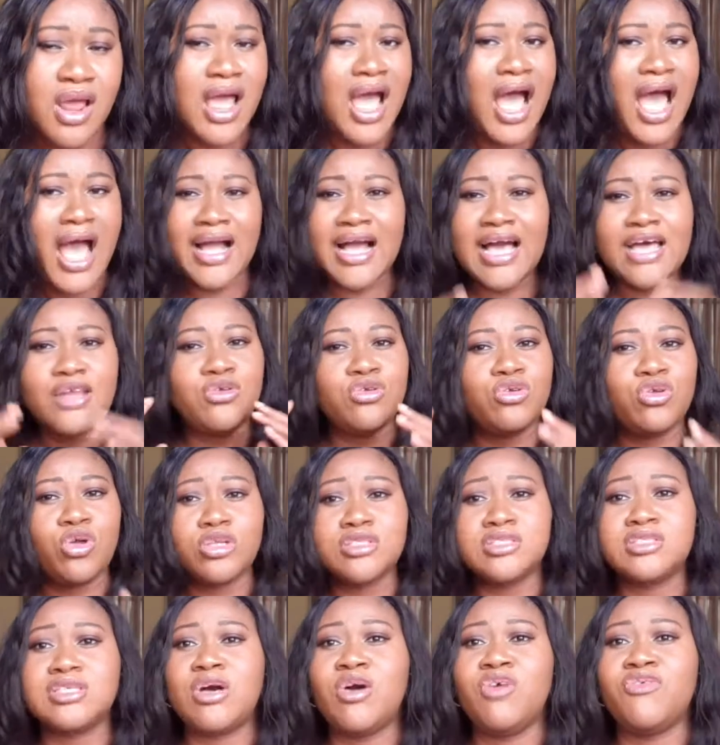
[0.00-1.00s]
I
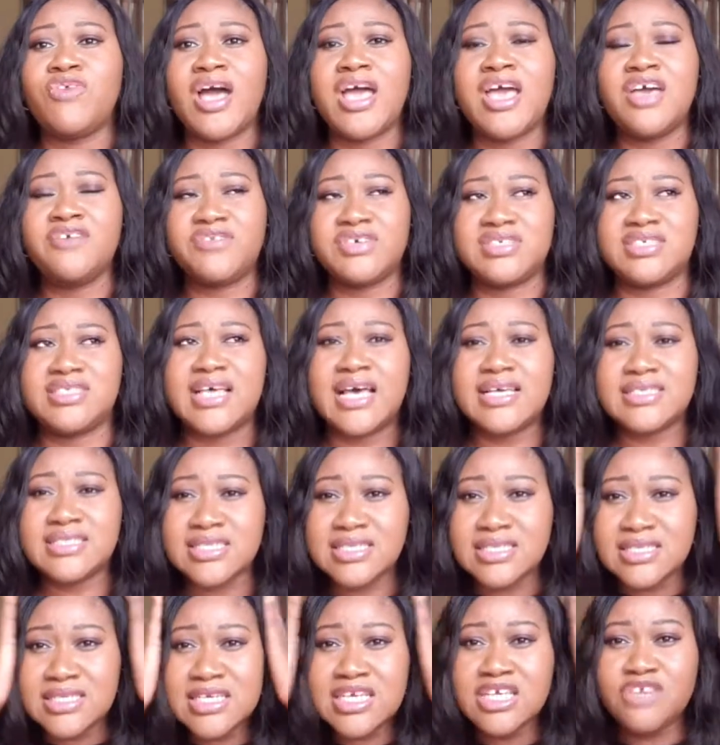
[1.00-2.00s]
cannot overemphasize the
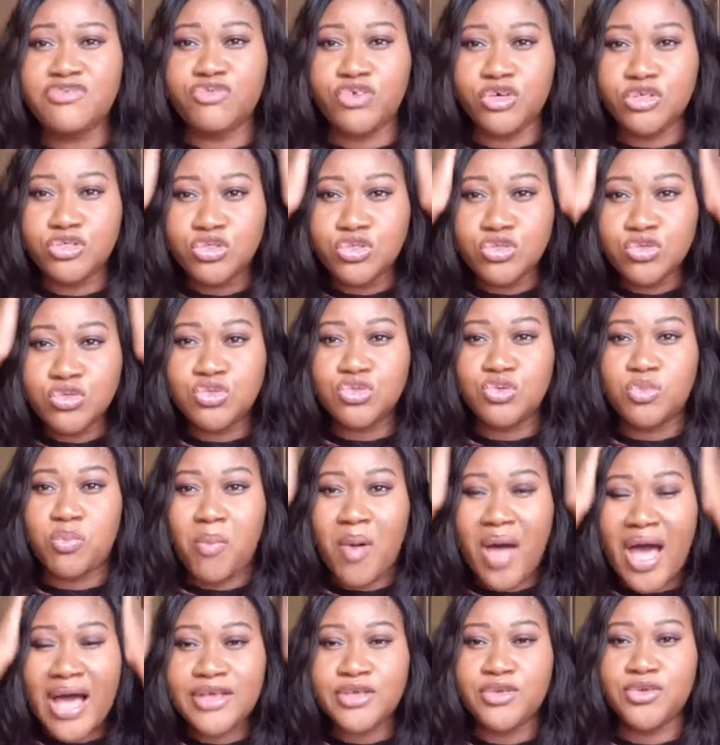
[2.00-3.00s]
need for you to
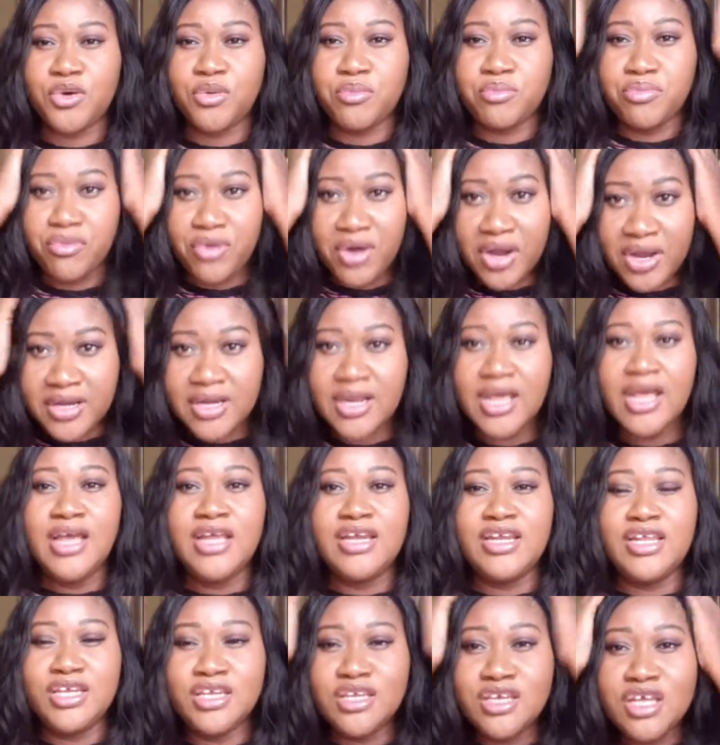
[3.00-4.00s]
pack your brain,
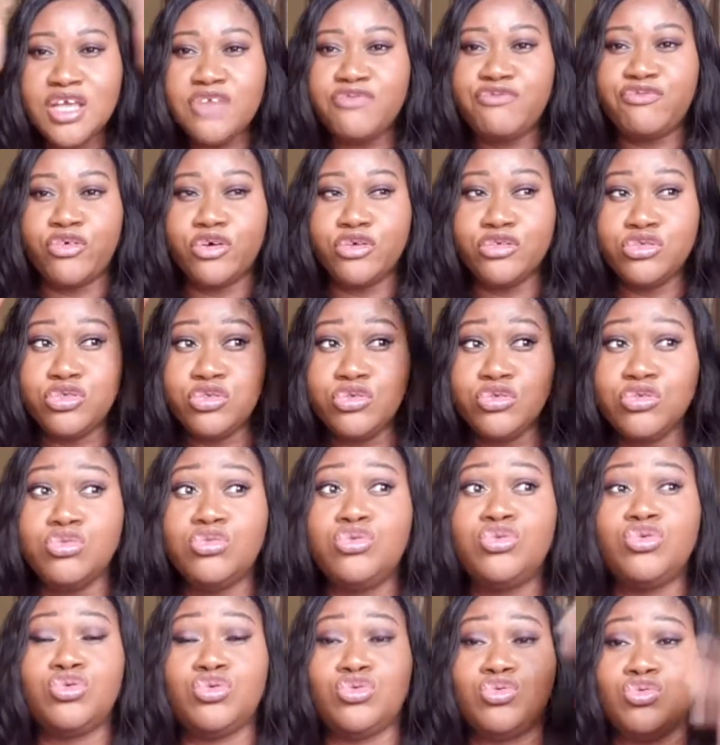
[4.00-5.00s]
the need for you
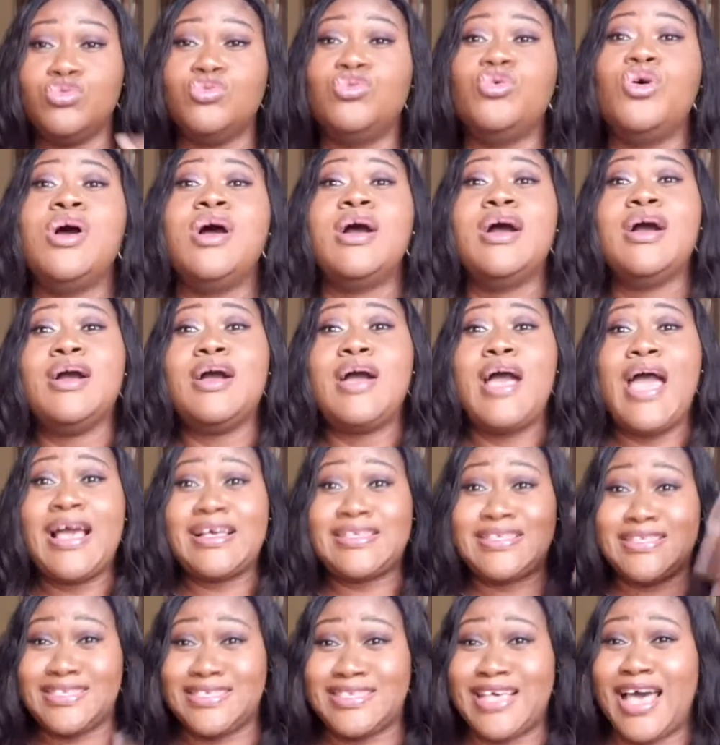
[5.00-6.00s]
to
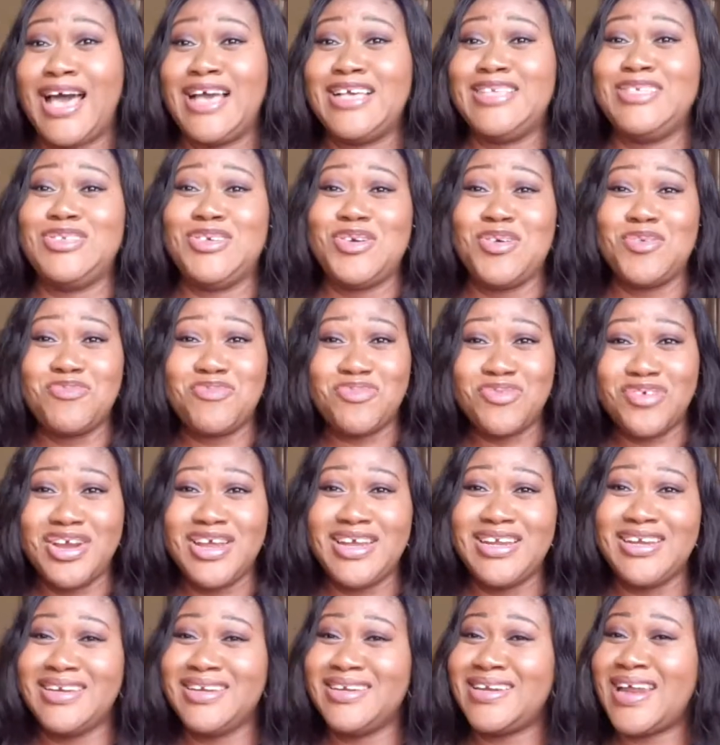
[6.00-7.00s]
exercise your
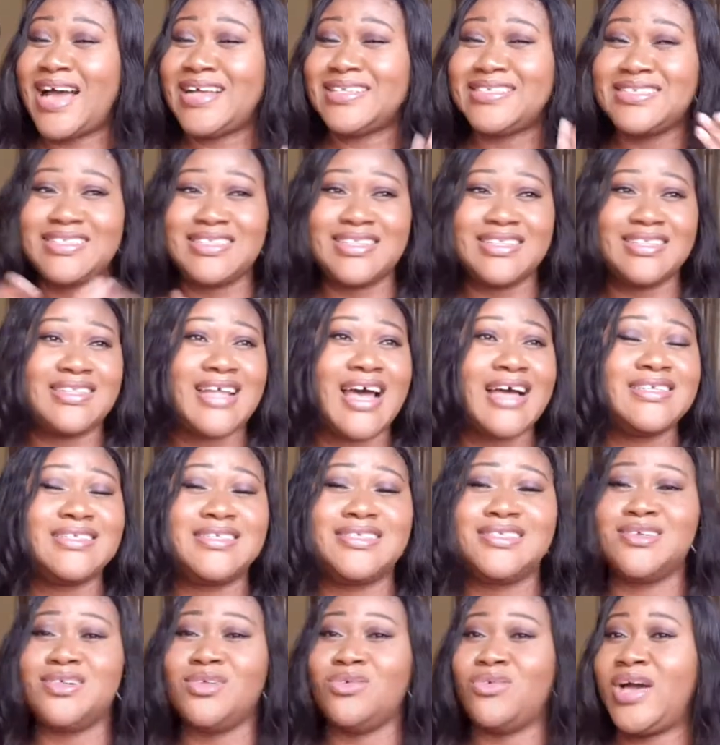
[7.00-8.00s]
brain. That's that
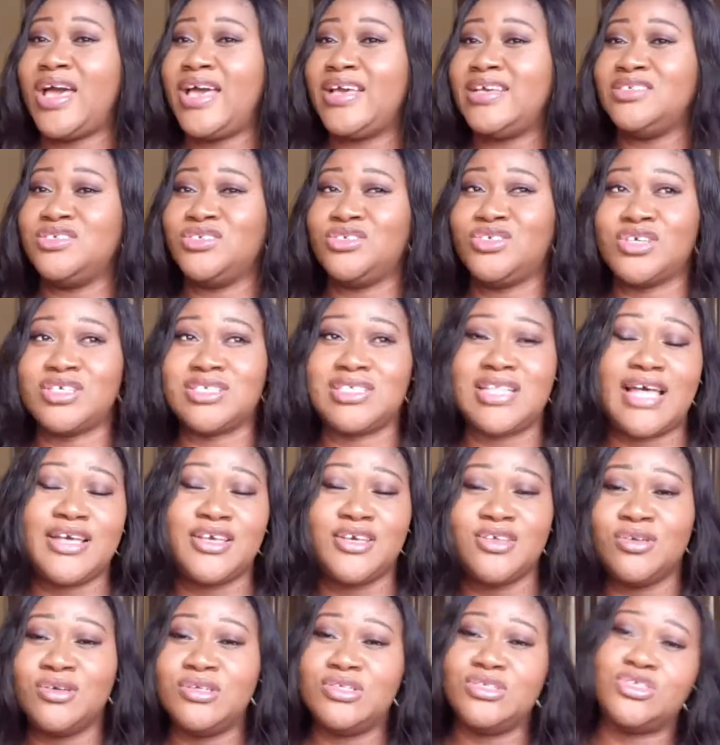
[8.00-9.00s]
deal where it's just like,
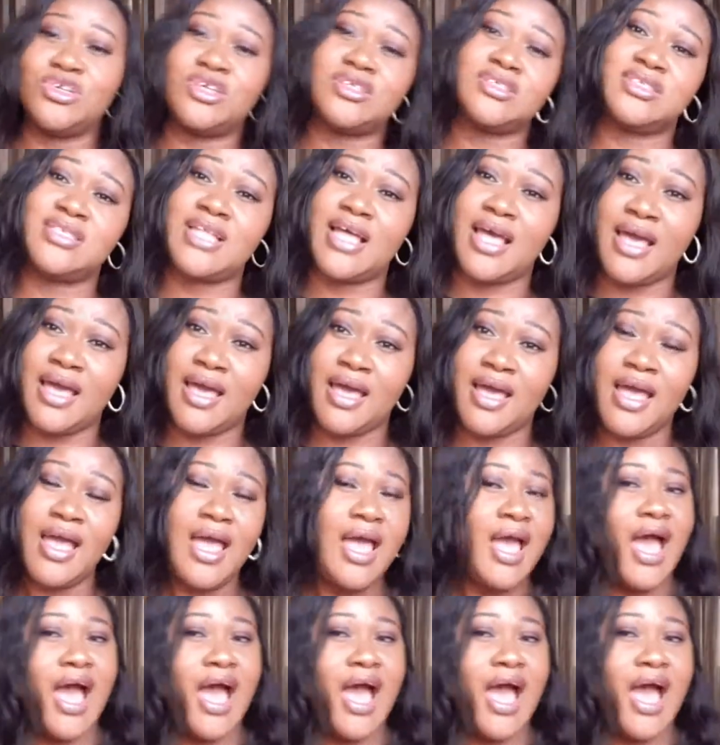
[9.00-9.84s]
it's just there.